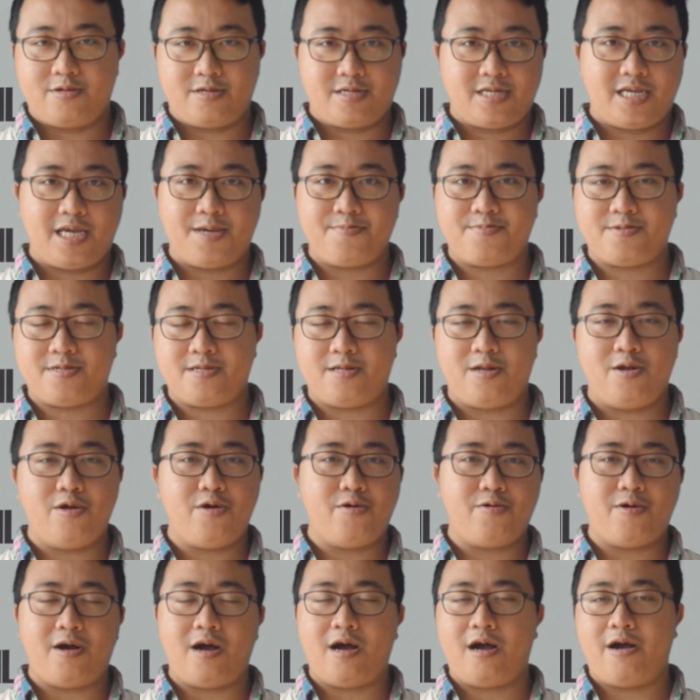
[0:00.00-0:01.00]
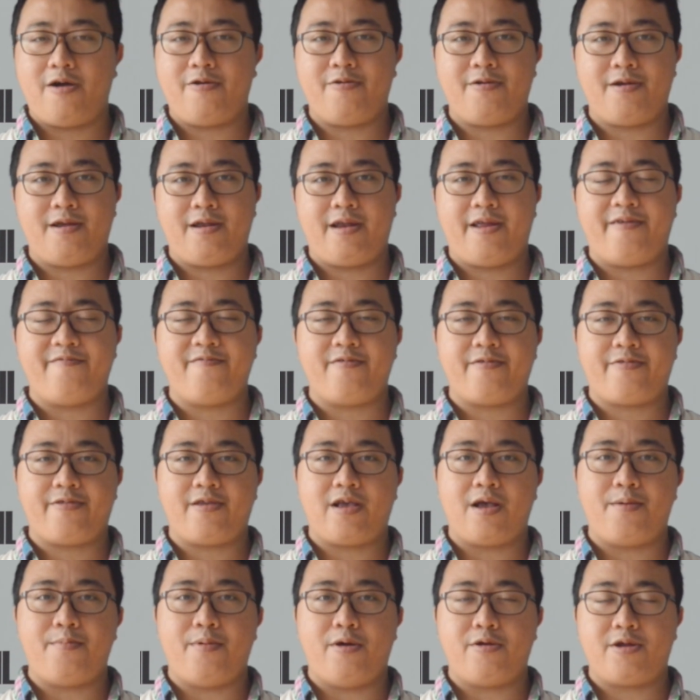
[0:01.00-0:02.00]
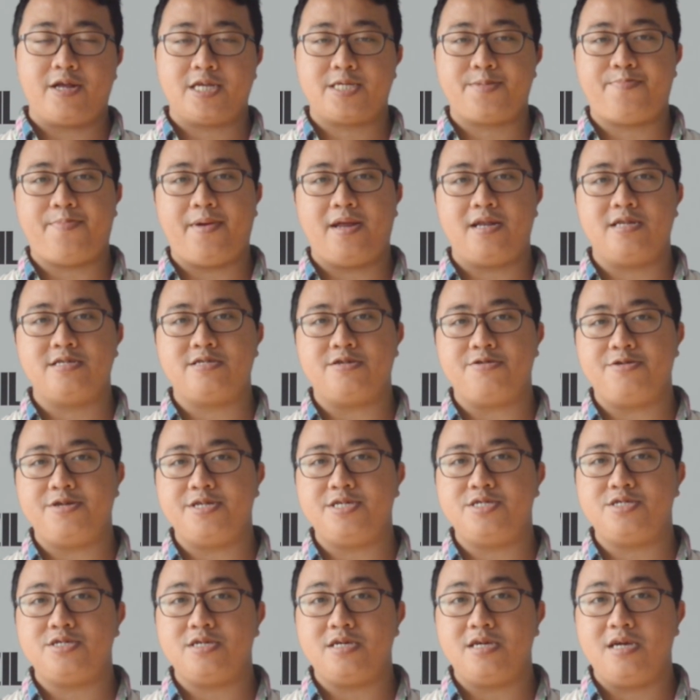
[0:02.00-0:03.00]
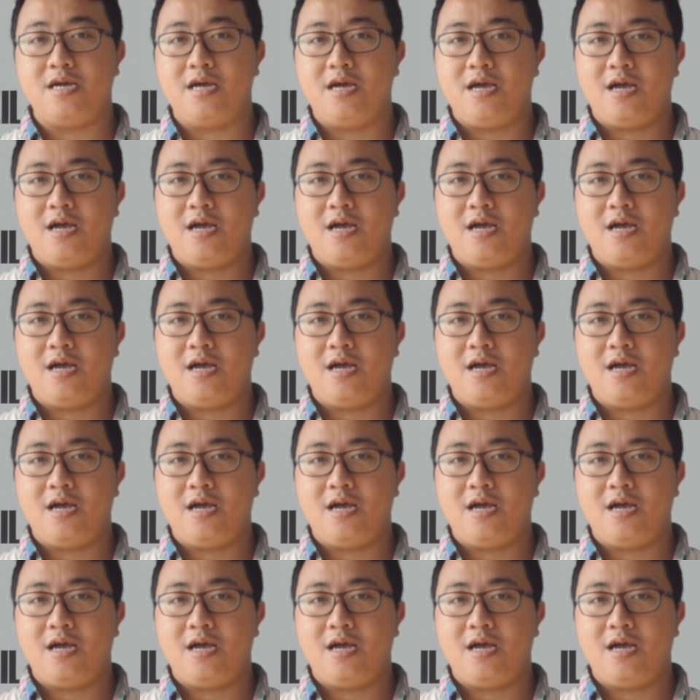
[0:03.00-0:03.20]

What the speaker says: tips, know-how, and everything about expanding to Indonesia,